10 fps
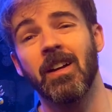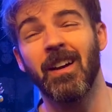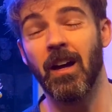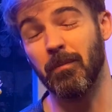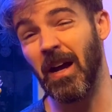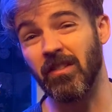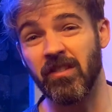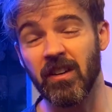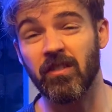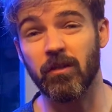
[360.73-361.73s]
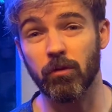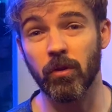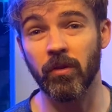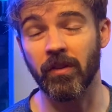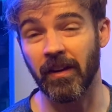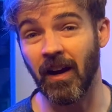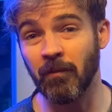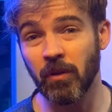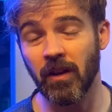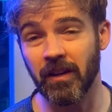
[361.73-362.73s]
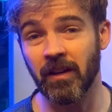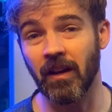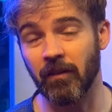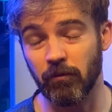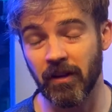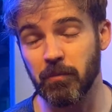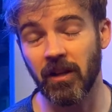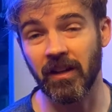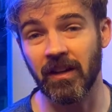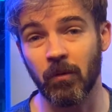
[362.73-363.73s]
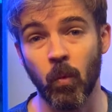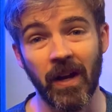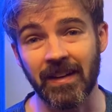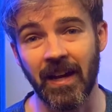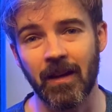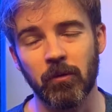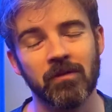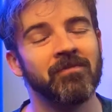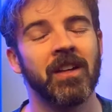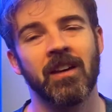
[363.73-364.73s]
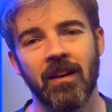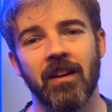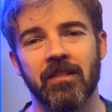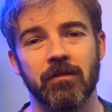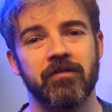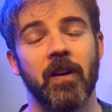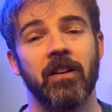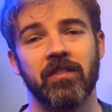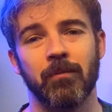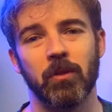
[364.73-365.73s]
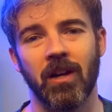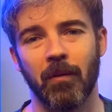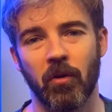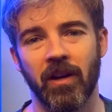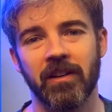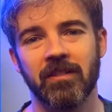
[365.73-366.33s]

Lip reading: and about six screws and unplugging and replugging in one cable, it's a very simple upgrade.